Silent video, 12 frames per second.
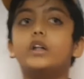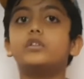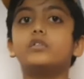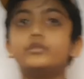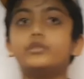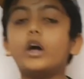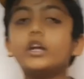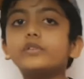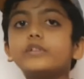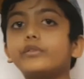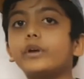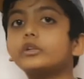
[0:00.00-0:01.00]
So North
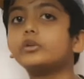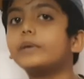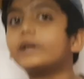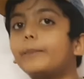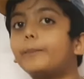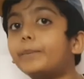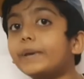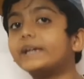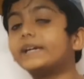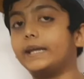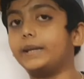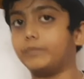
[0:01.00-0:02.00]
was trying to make a
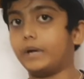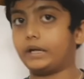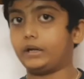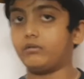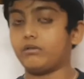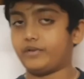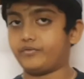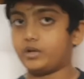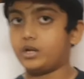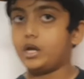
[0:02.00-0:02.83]
pig in Minecraft,